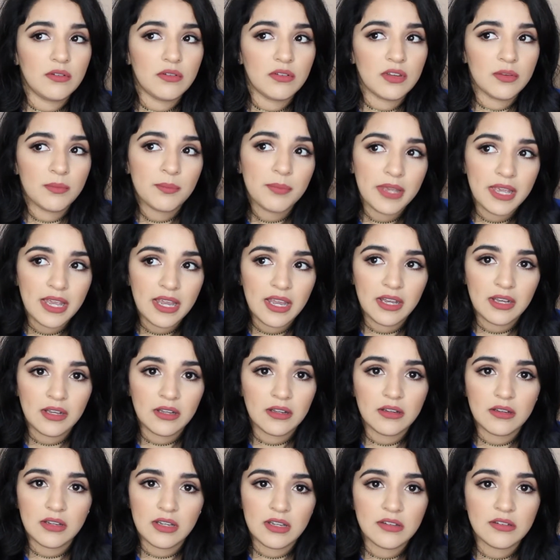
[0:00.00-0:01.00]
the
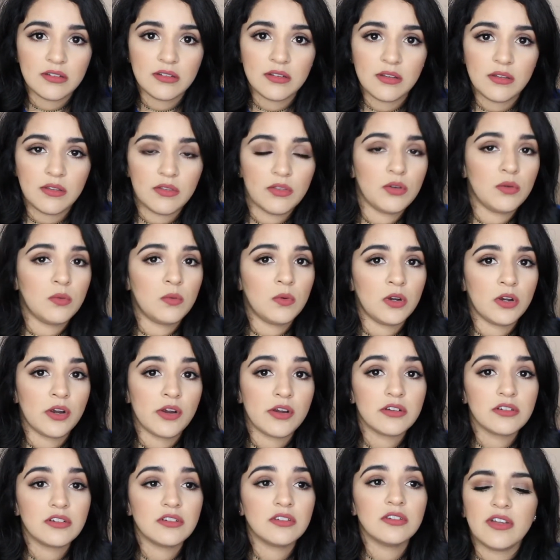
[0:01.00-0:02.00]
pain is the
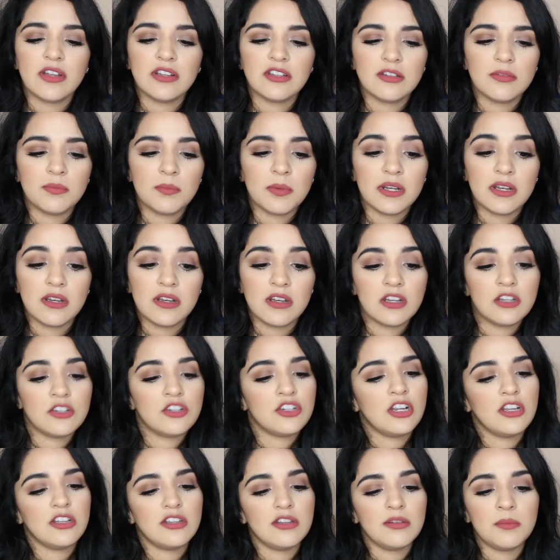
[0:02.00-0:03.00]
worst. It's been an
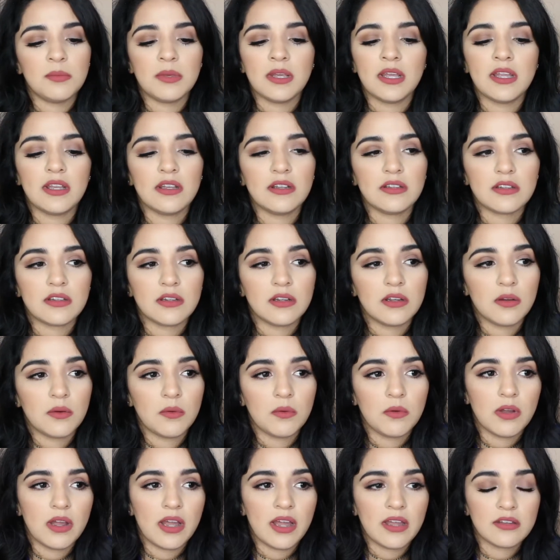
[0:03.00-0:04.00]
adjustment
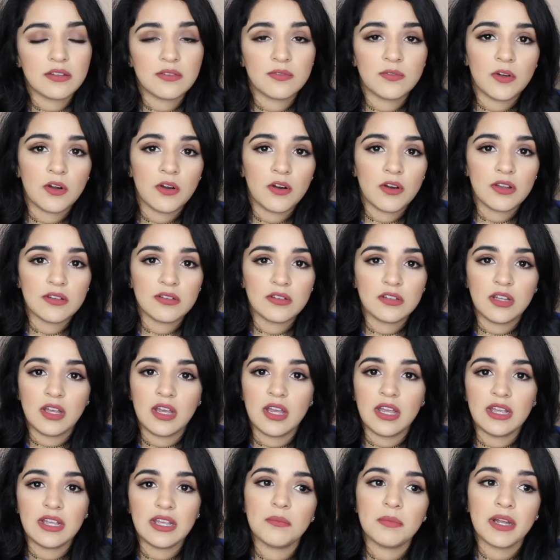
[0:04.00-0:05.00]
as far as
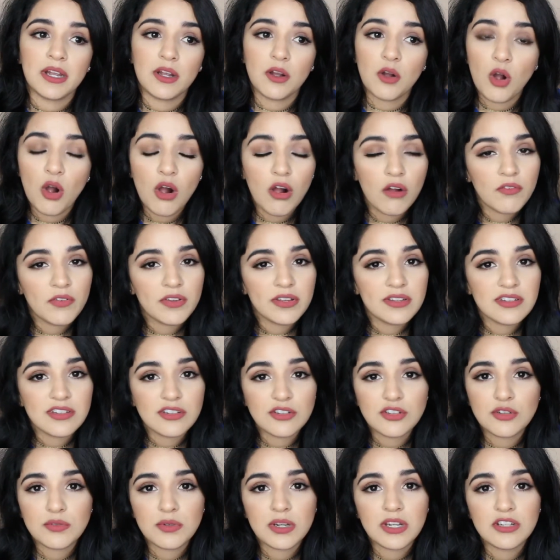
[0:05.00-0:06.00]
like my coffee
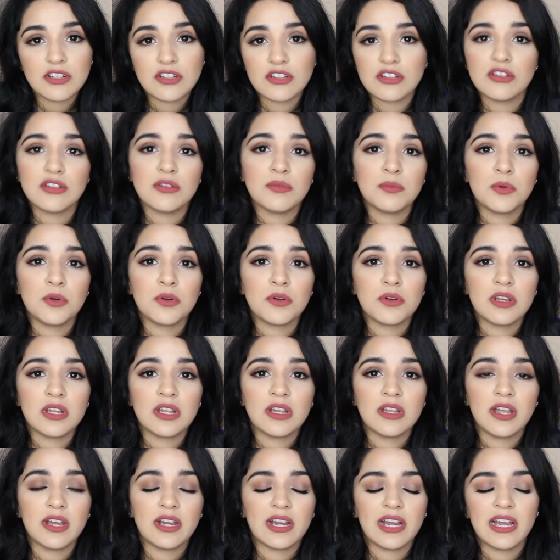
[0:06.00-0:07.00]
situation in the
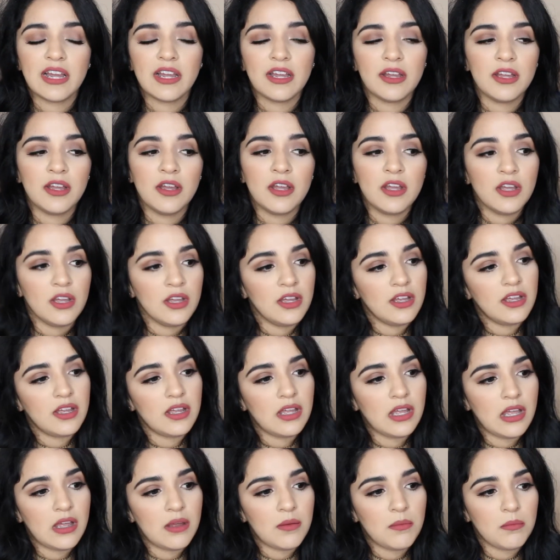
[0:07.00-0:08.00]
morning. Like I
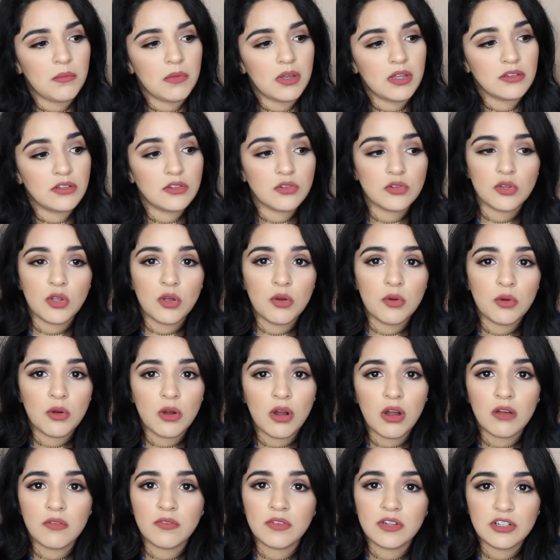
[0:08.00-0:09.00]
am a slow
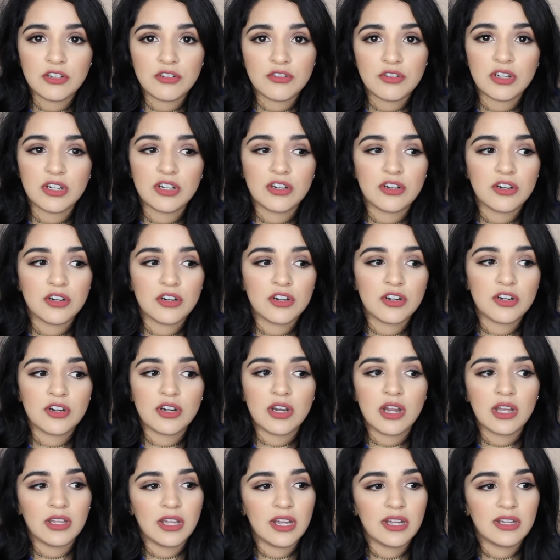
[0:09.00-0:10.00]
coffee drinker.
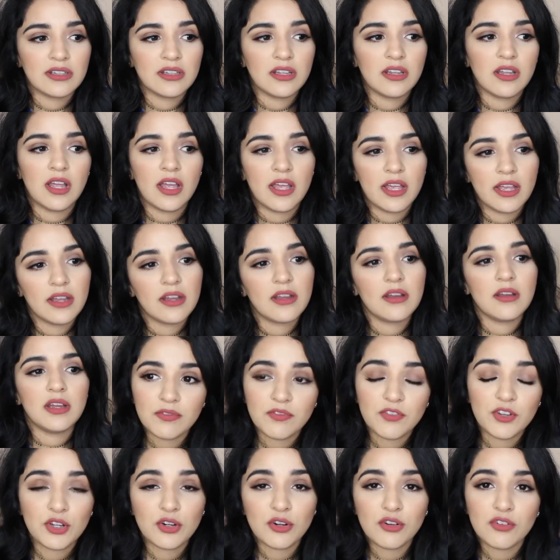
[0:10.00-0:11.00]
I like to like
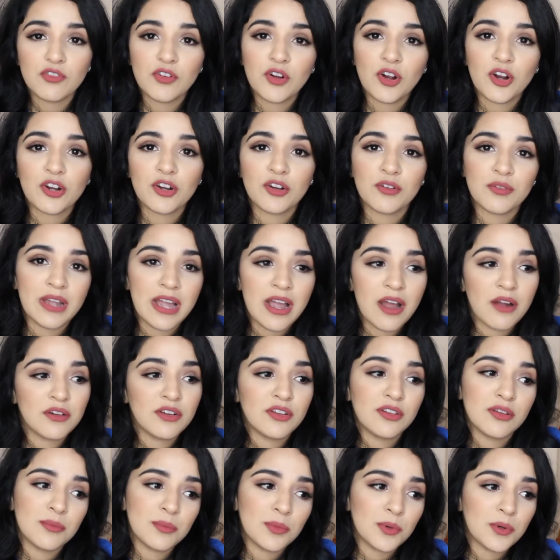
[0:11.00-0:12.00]
fiddle fart around
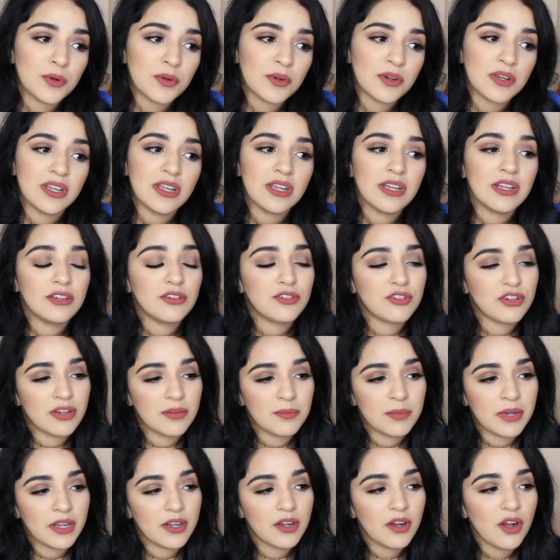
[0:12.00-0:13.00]
in the morning, drink
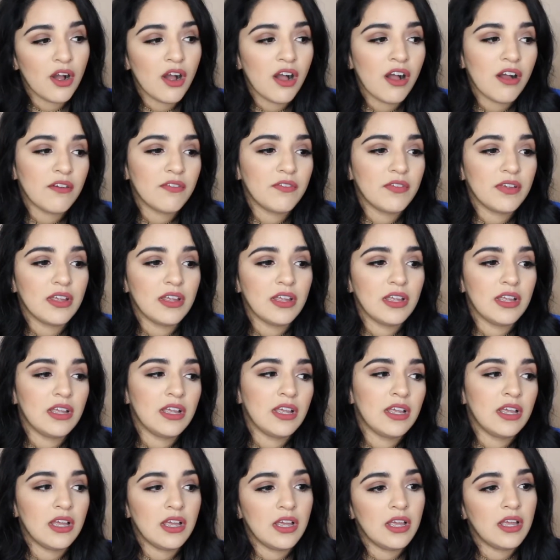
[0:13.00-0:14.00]
my
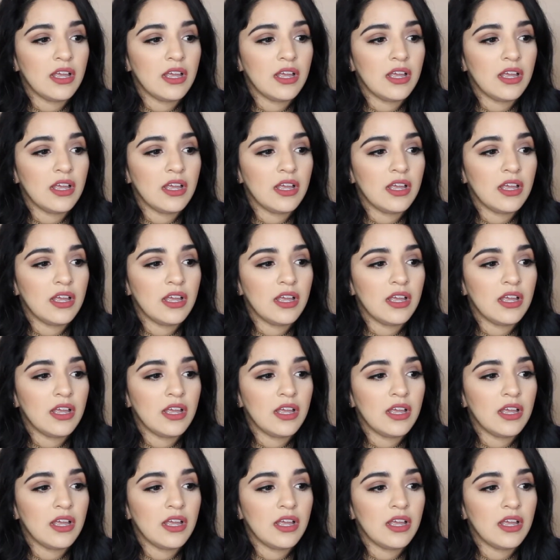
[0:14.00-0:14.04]
coffee,